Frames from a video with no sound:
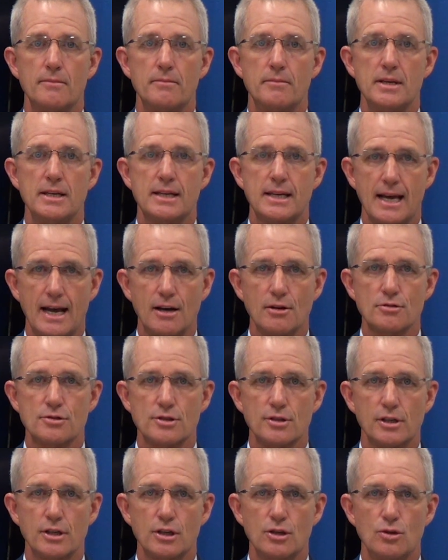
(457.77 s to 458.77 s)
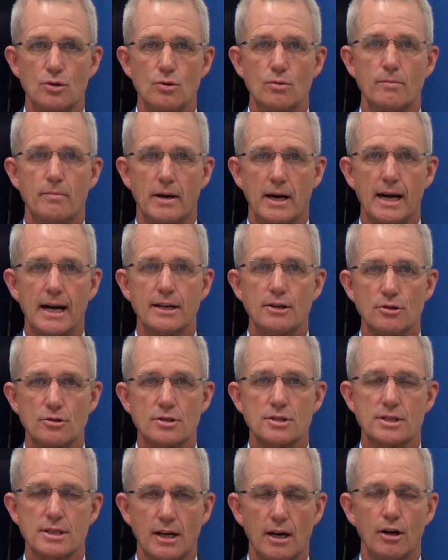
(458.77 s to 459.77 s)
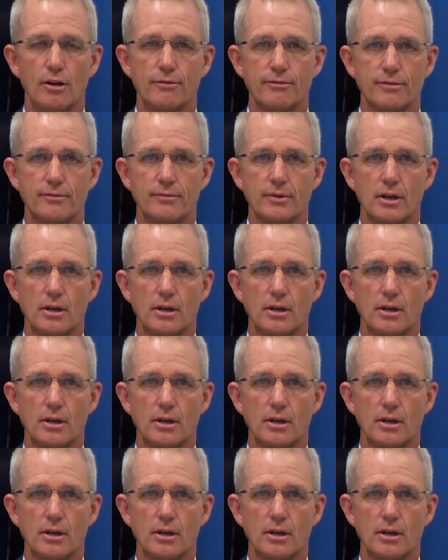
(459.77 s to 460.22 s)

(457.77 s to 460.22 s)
be counseling you by yourself.